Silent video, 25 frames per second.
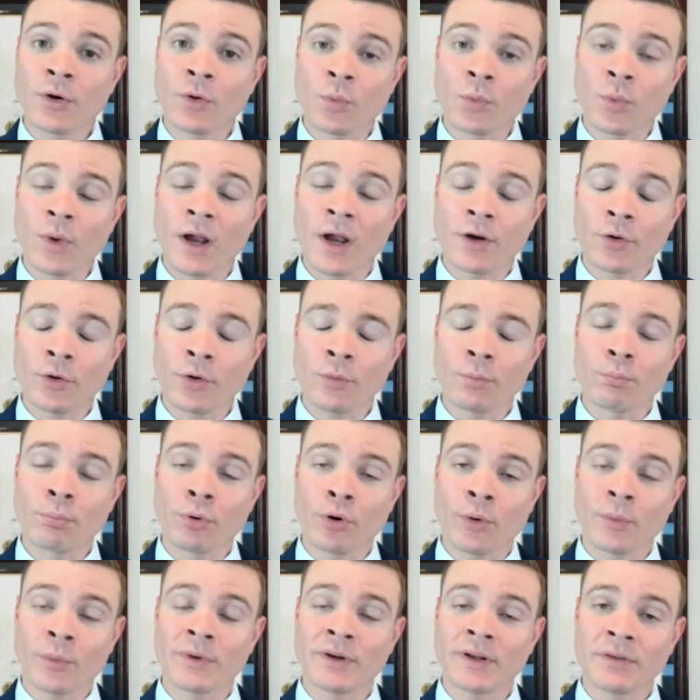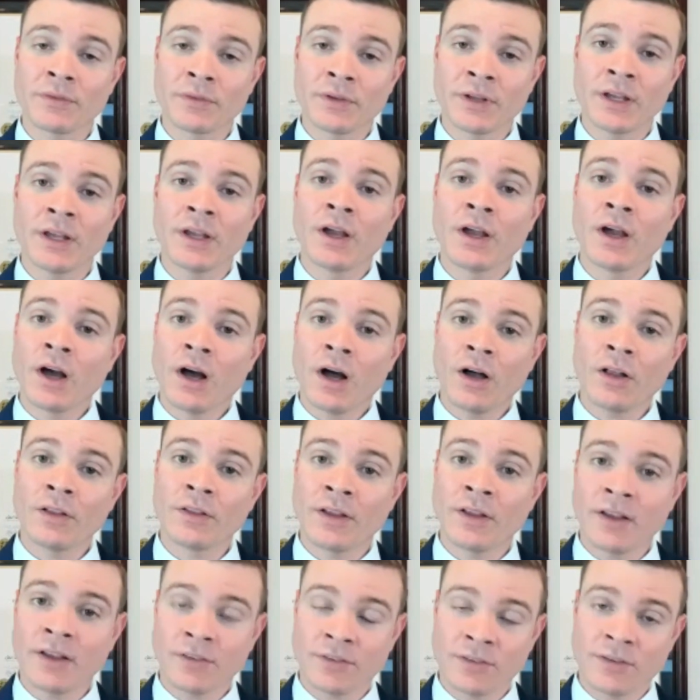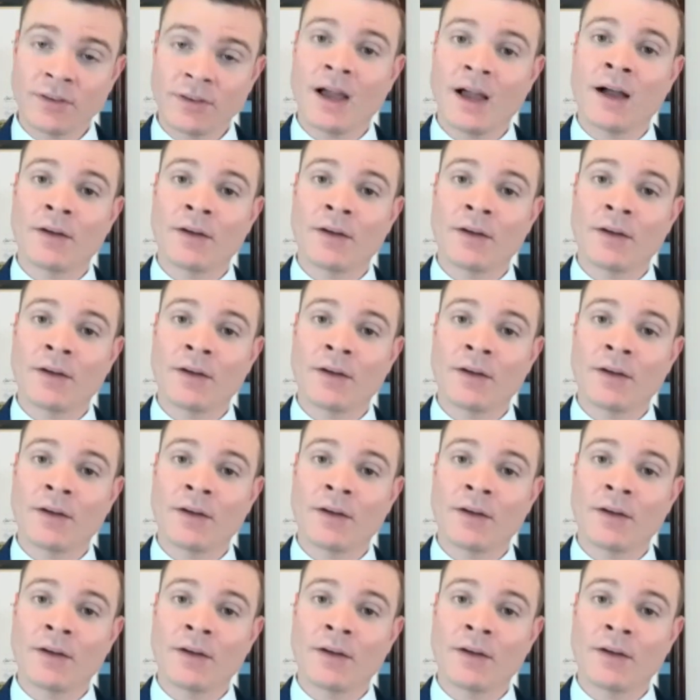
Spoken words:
record permanently unless